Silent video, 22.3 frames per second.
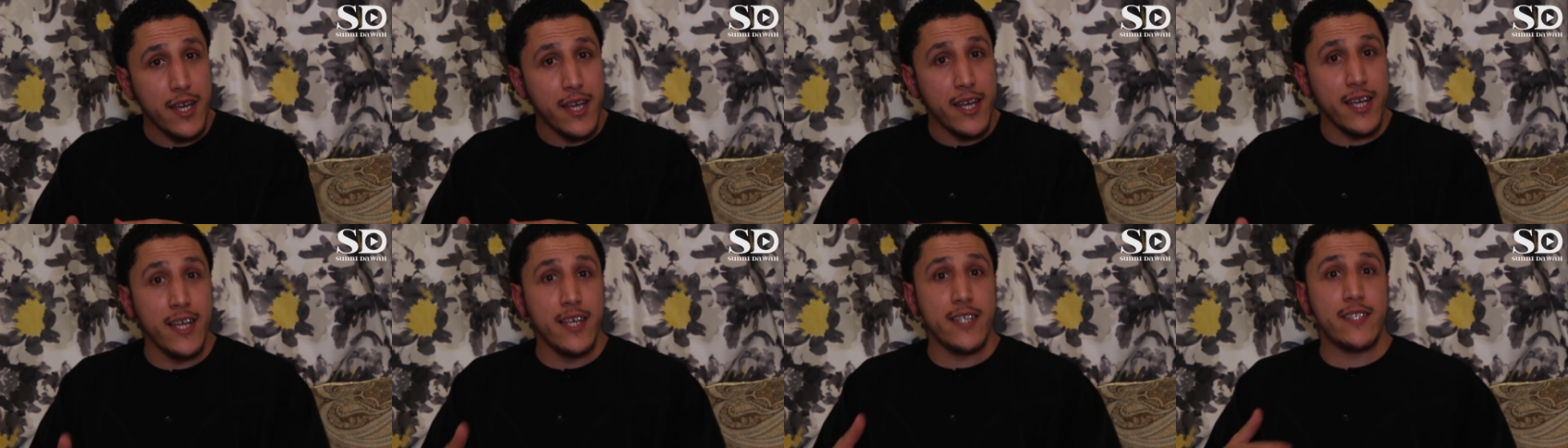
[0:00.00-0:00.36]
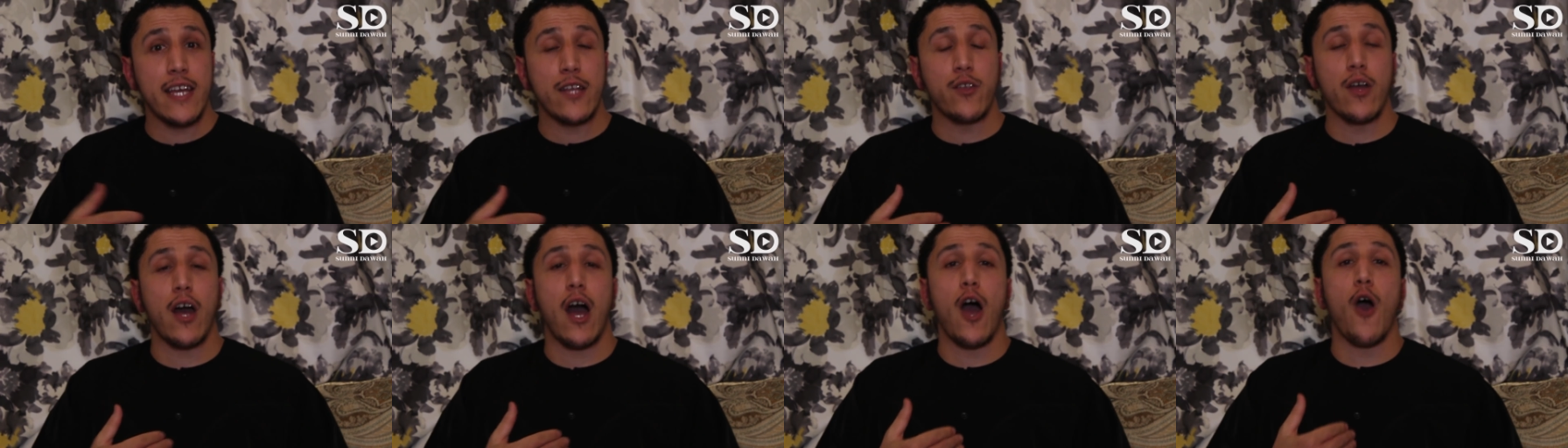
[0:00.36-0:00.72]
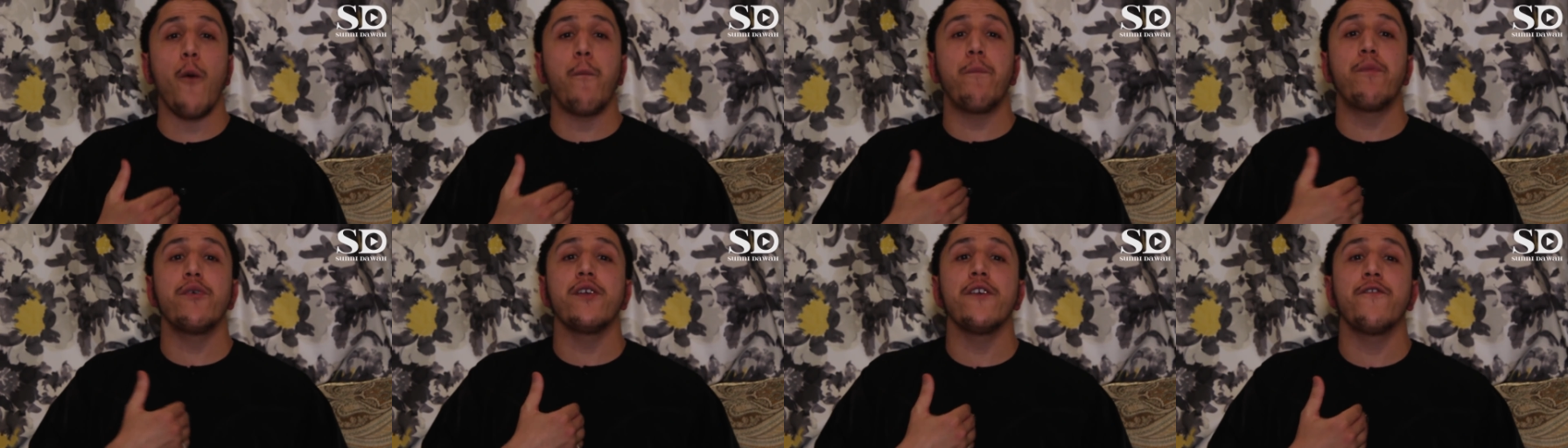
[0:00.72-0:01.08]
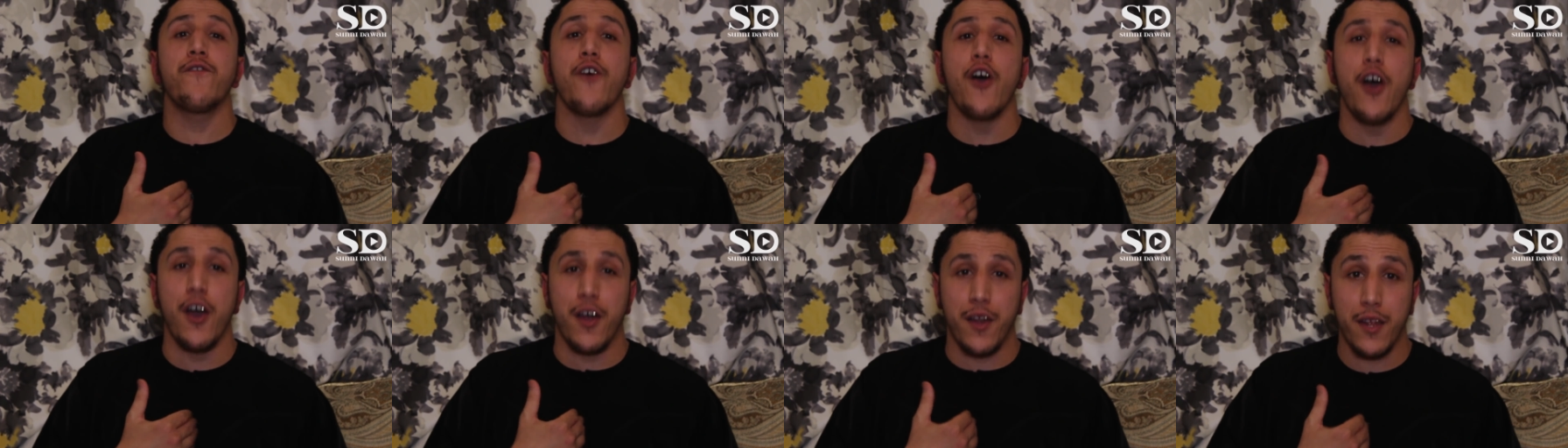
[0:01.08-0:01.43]
he said, I
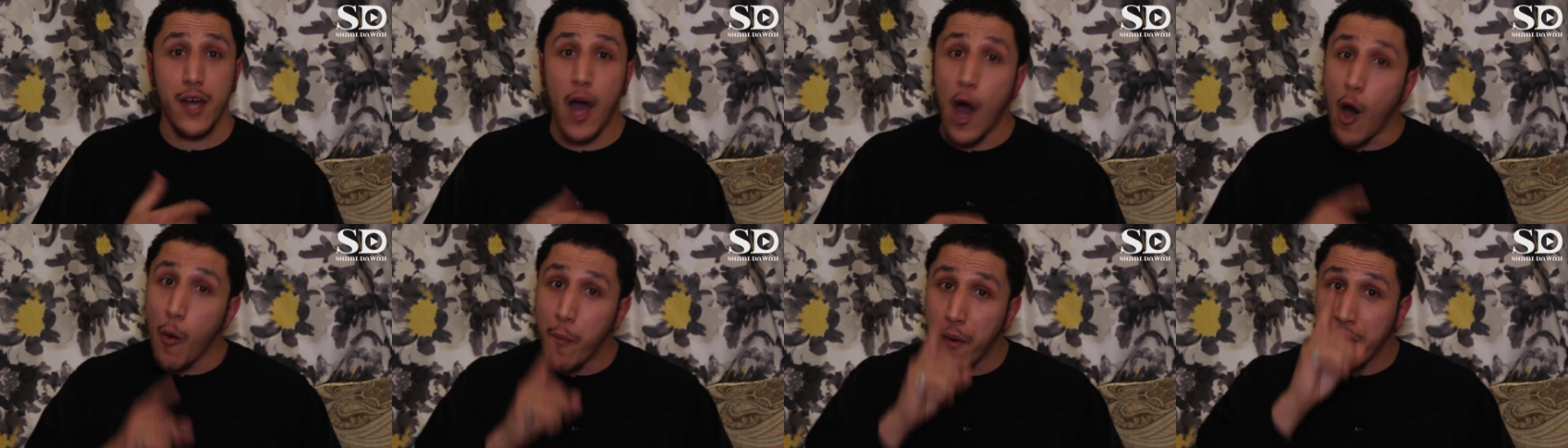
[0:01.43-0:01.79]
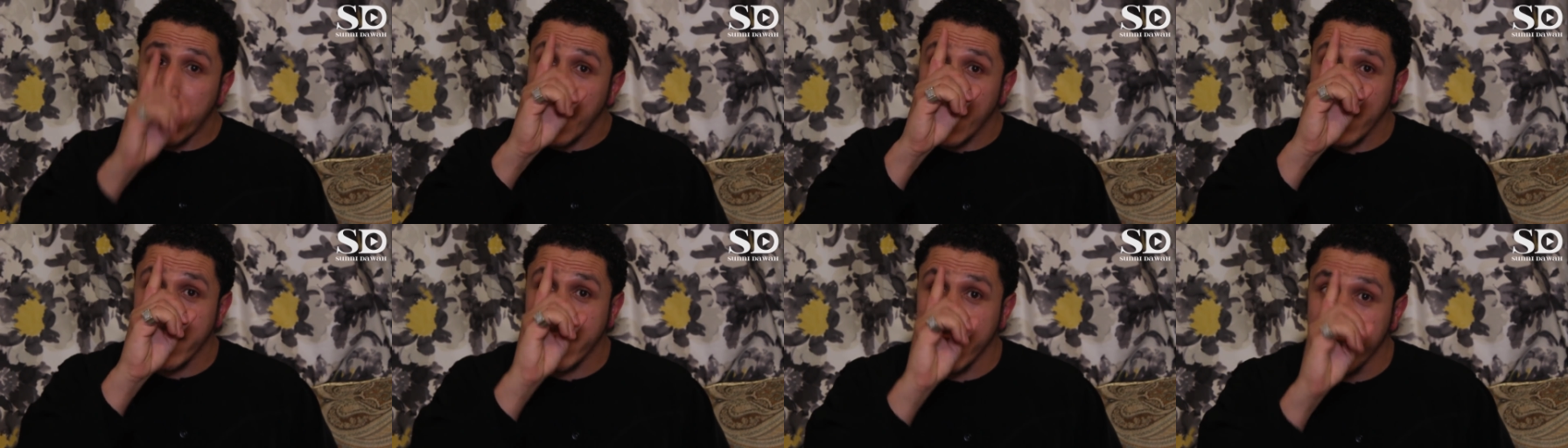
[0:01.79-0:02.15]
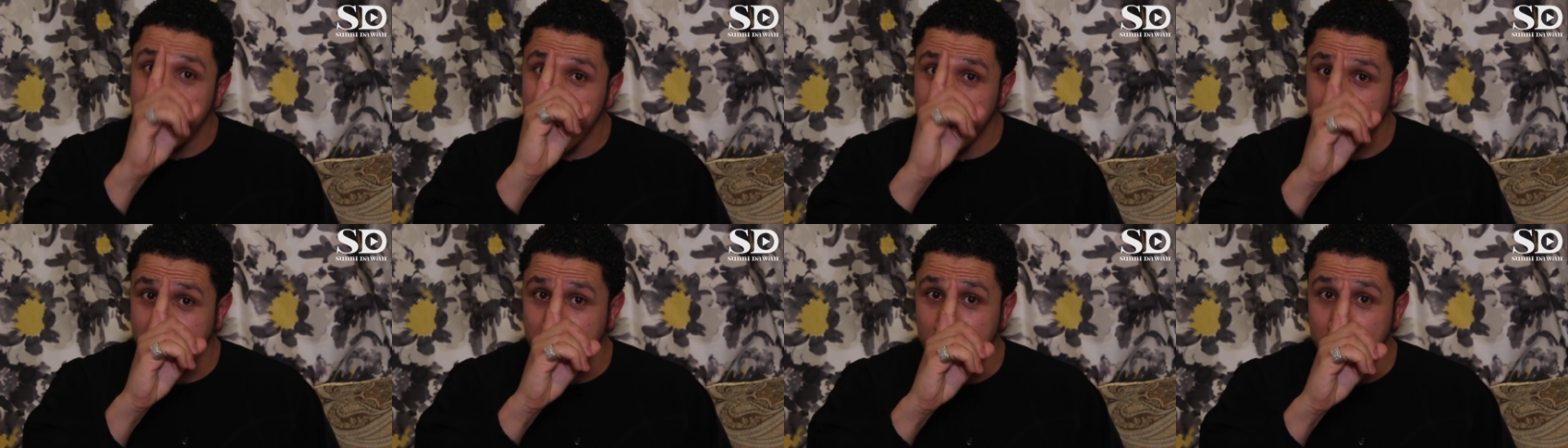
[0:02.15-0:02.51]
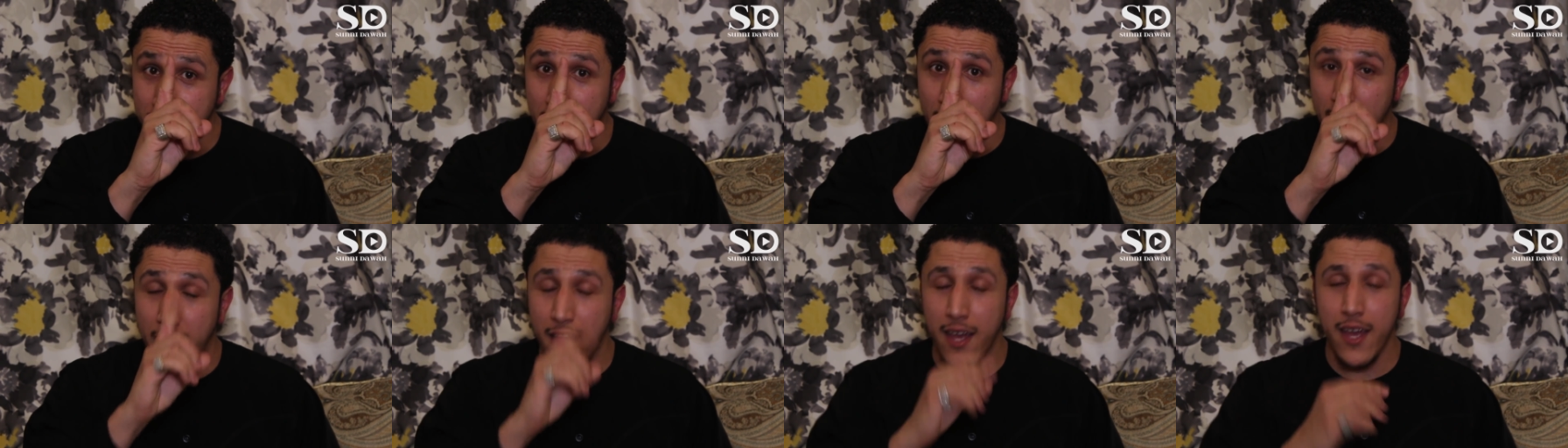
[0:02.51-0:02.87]
prefer, Abu Bakr as-Siddiq
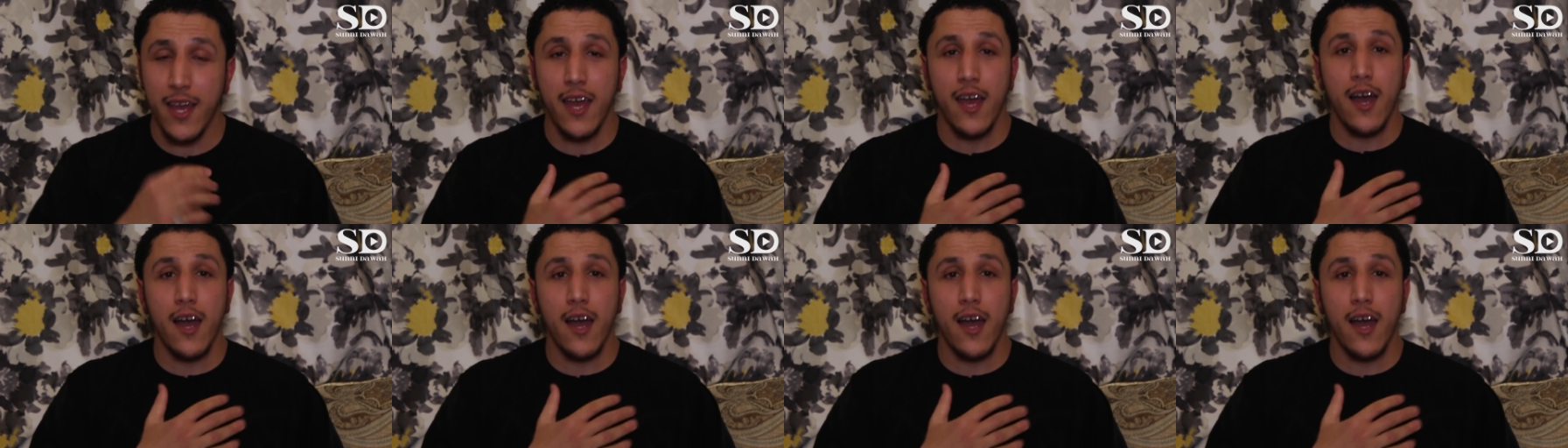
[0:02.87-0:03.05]
saying that,